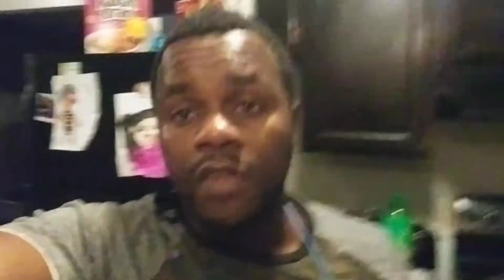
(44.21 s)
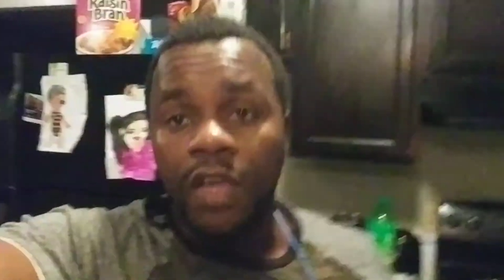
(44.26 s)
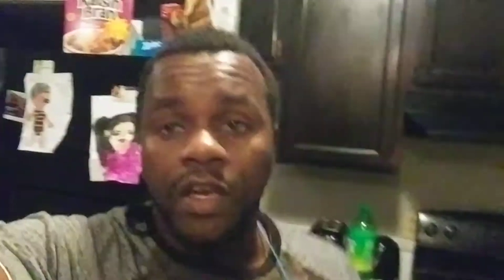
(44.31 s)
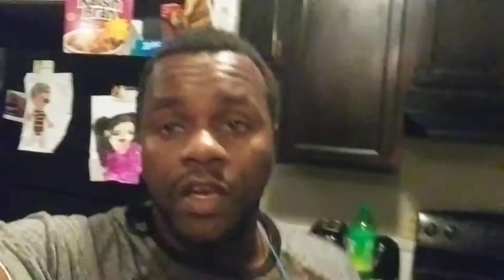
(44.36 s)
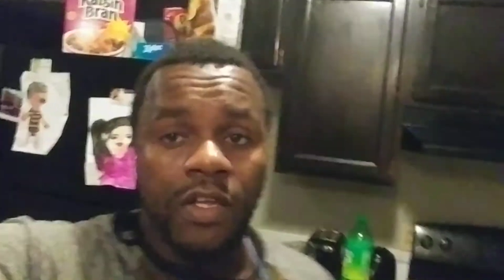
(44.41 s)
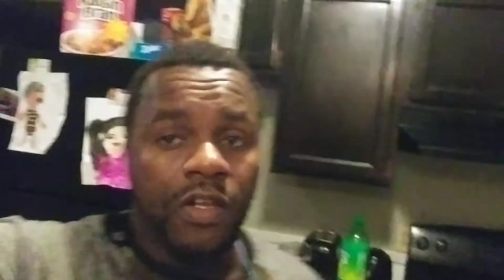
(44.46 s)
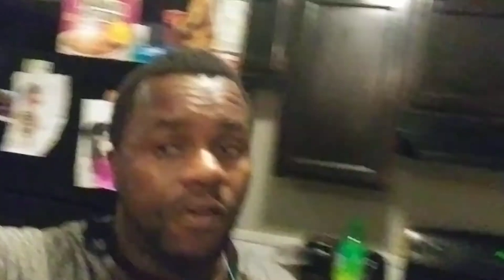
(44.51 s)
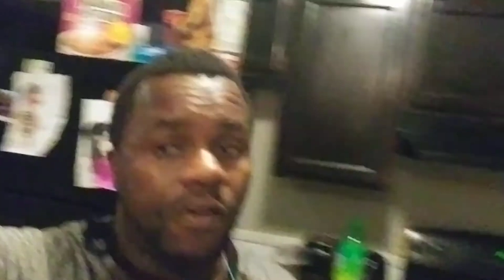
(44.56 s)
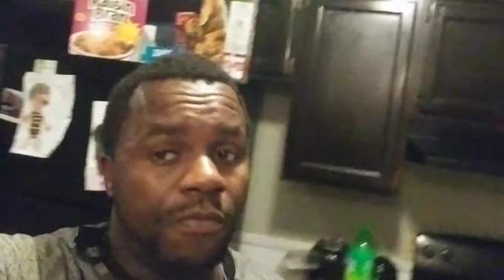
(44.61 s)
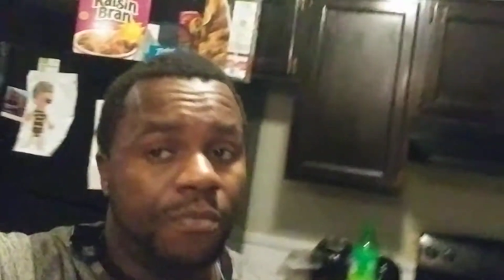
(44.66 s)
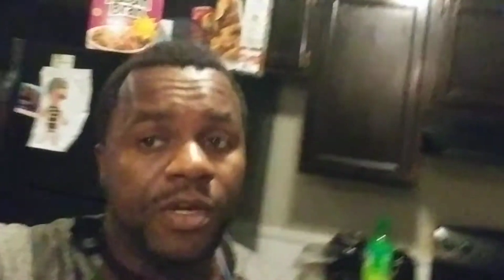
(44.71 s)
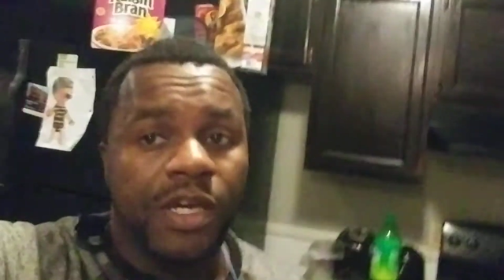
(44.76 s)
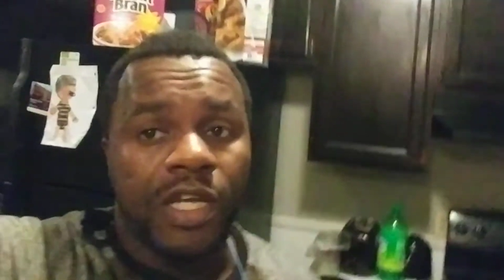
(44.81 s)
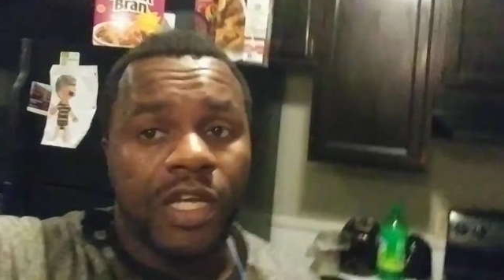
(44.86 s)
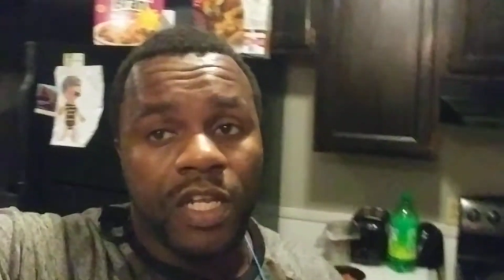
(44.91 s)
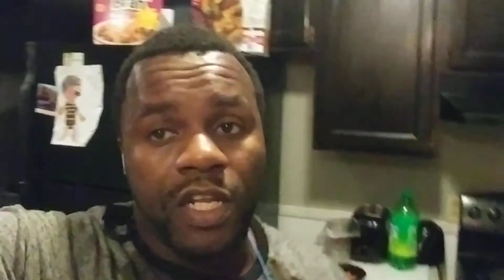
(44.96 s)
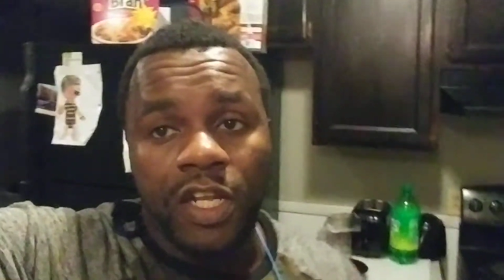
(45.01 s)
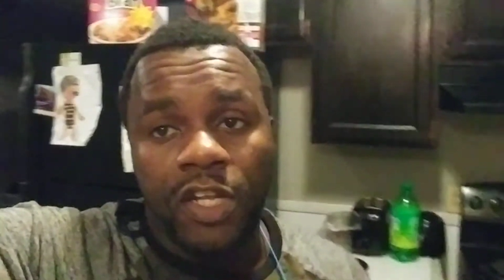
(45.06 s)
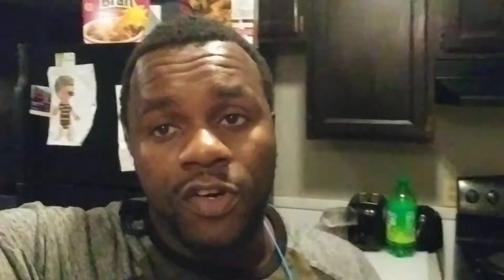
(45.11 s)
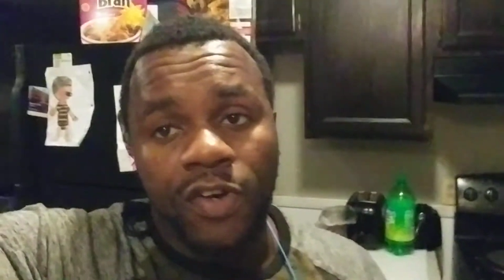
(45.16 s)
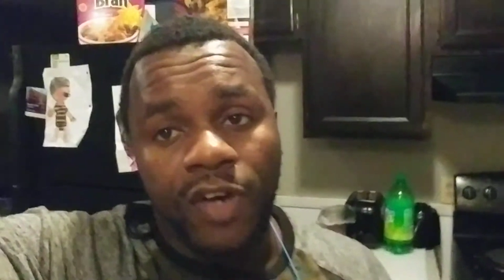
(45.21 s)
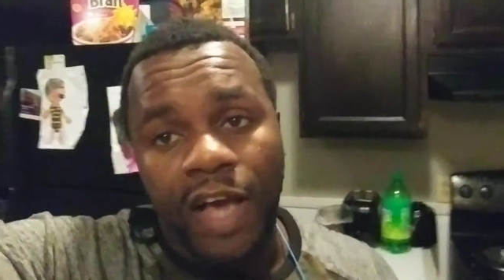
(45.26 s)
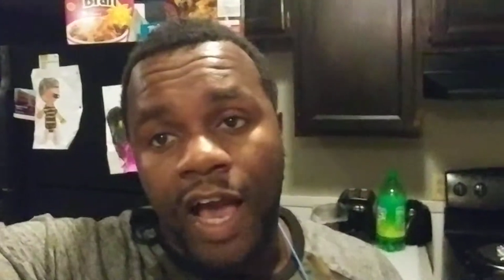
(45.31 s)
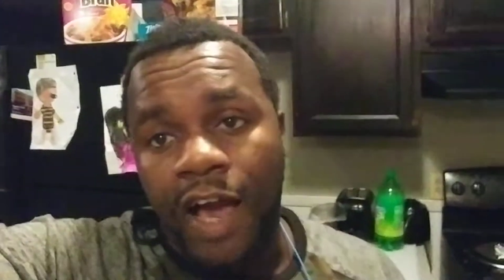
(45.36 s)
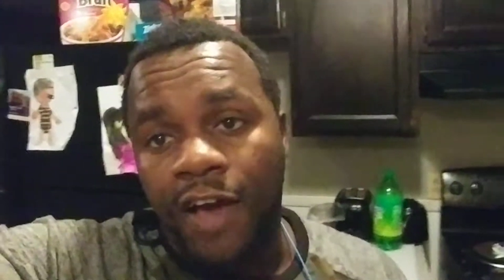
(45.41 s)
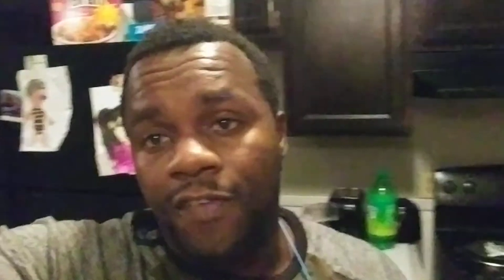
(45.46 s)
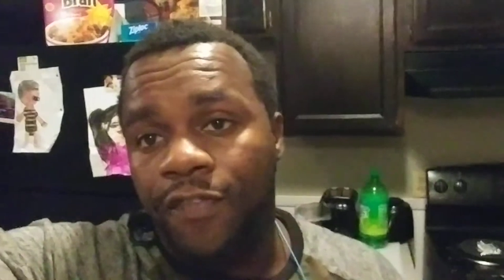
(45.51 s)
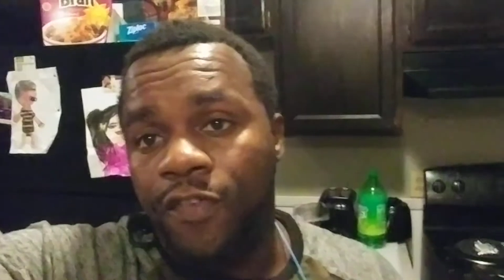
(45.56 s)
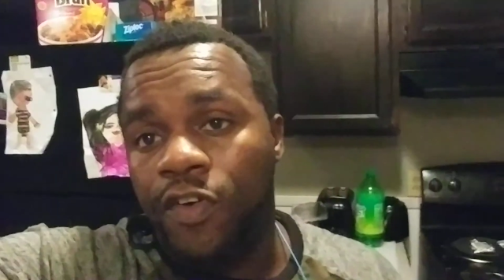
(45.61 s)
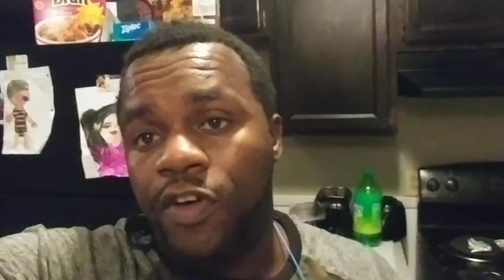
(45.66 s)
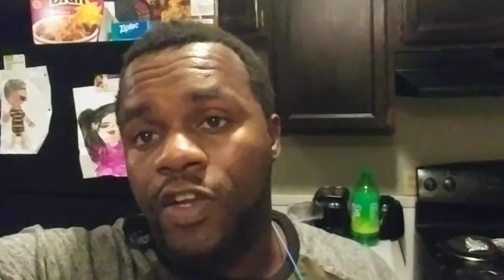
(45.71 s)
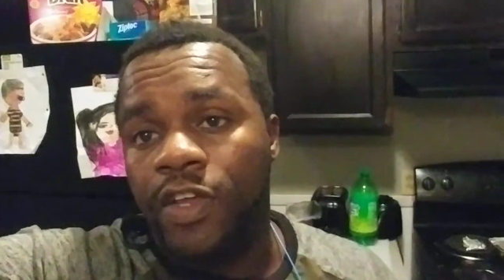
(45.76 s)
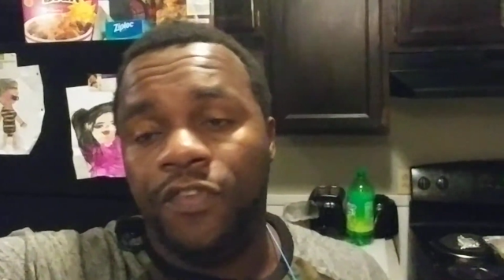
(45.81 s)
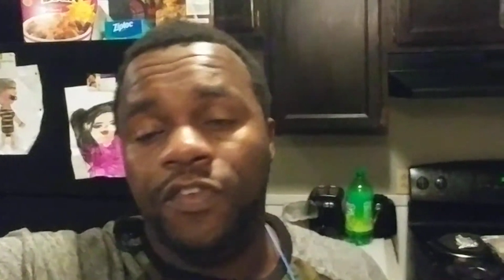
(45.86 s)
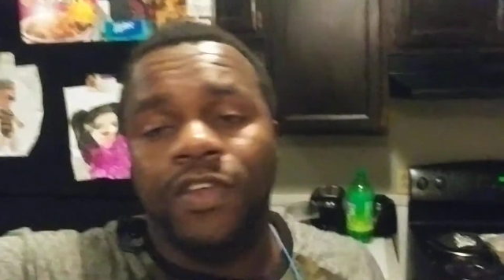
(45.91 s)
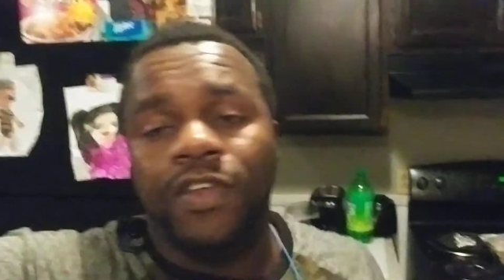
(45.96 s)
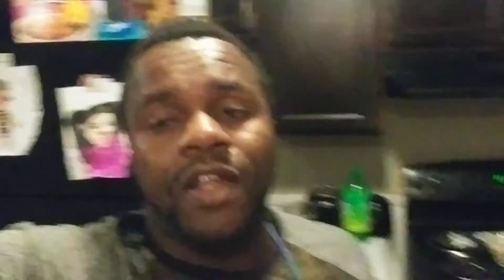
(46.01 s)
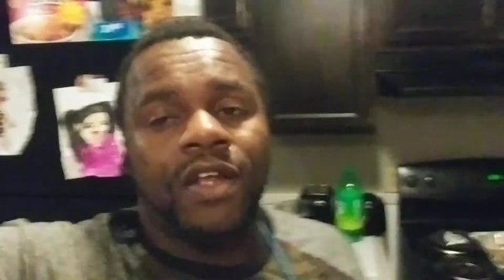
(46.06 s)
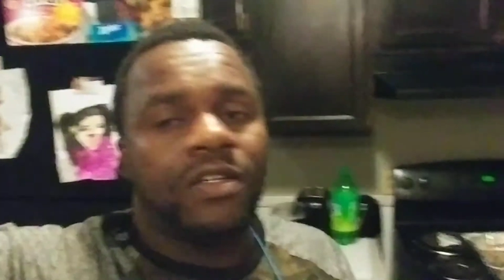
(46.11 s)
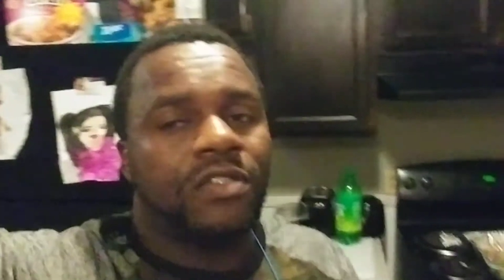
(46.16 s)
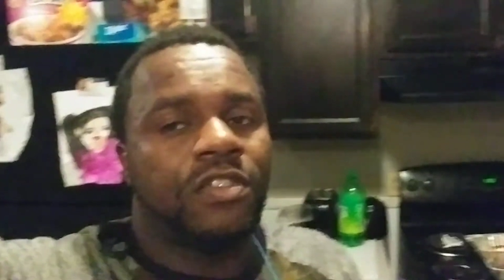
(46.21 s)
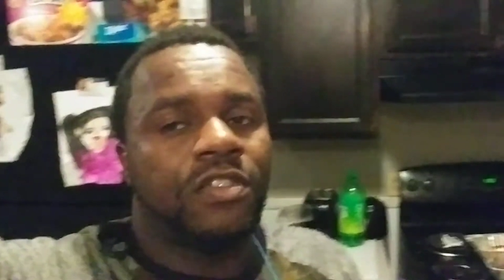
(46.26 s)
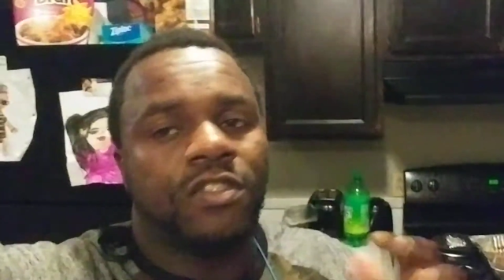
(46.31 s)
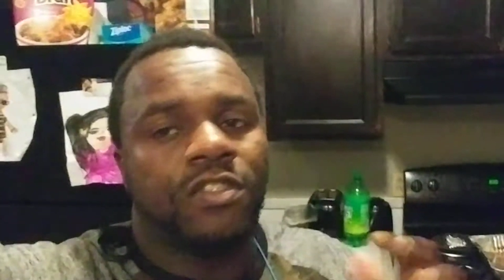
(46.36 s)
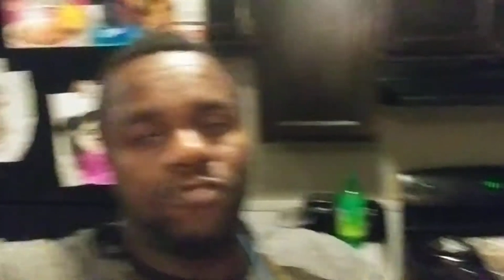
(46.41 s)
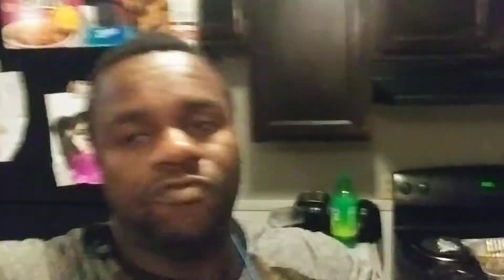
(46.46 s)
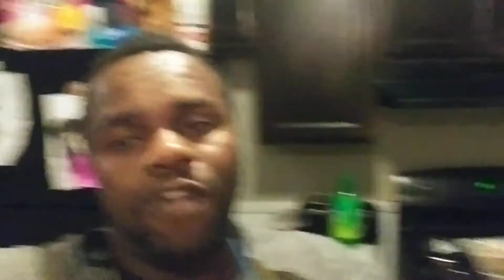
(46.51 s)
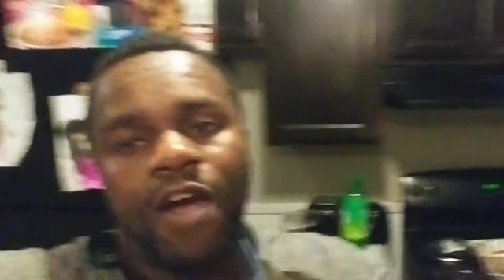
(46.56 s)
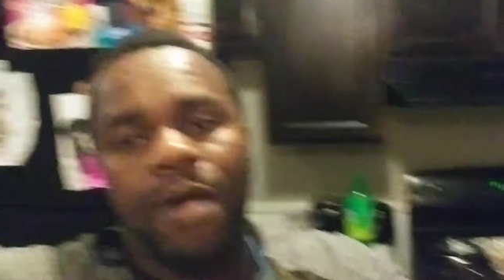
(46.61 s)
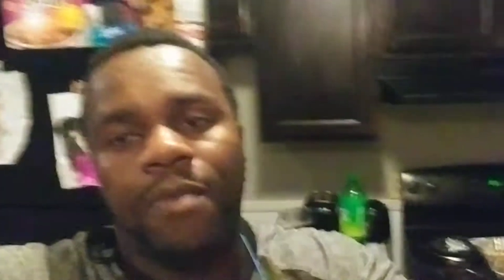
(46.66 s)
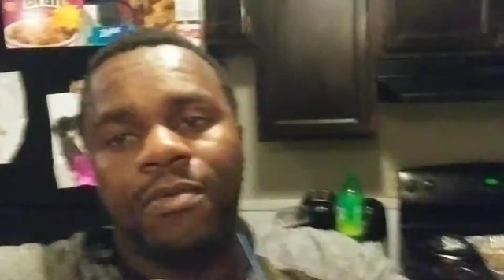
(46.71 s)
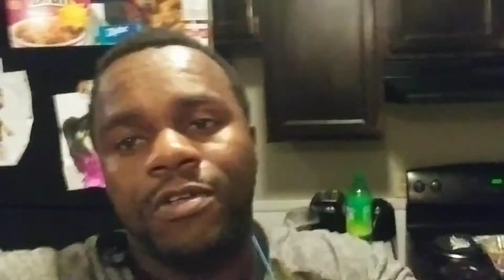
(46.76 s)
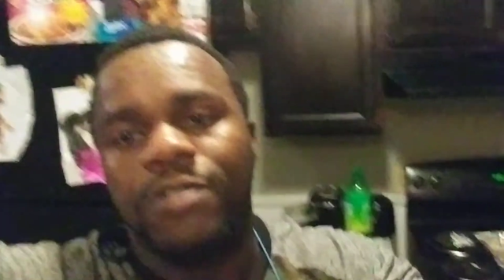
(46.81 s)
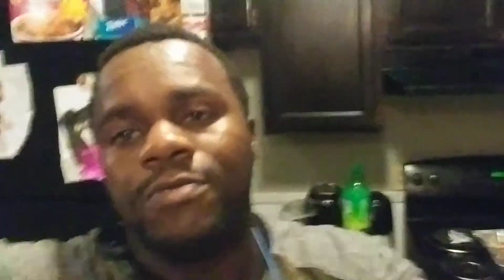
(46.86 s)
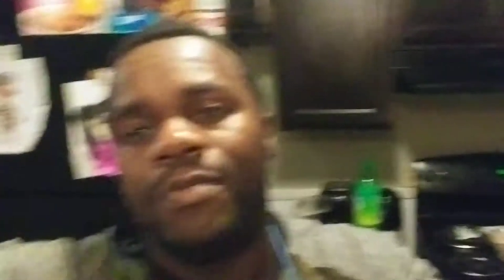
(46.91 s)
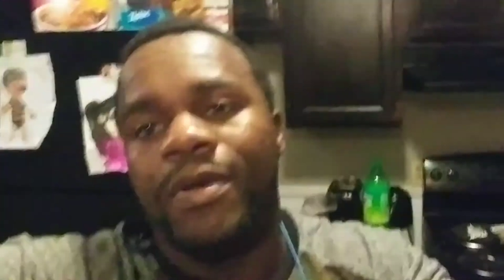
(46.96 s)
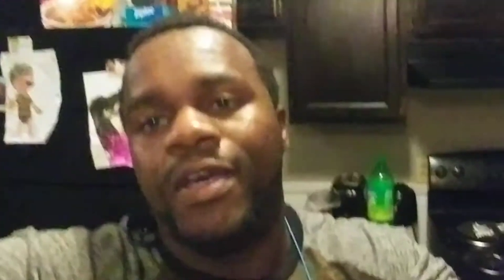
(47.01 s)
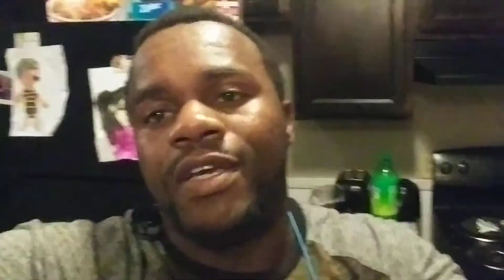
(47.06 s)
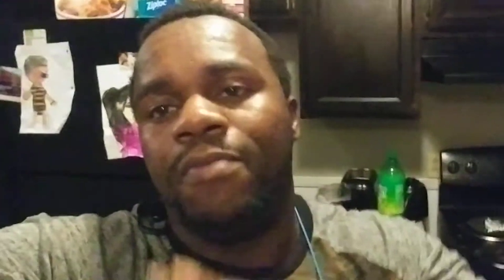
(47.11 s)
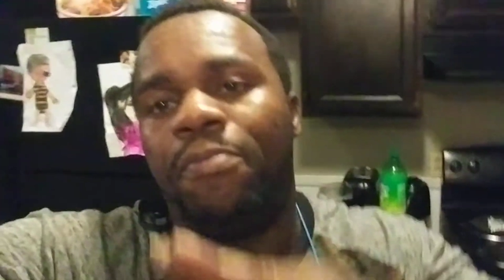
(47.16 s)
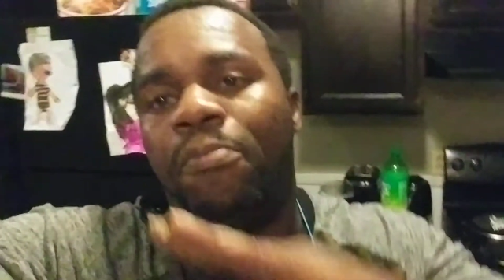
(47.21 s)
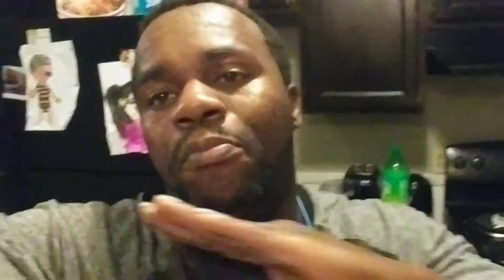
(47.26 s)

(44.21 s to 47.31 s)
you know, be on the lookout for it. If you're not subscribers, man,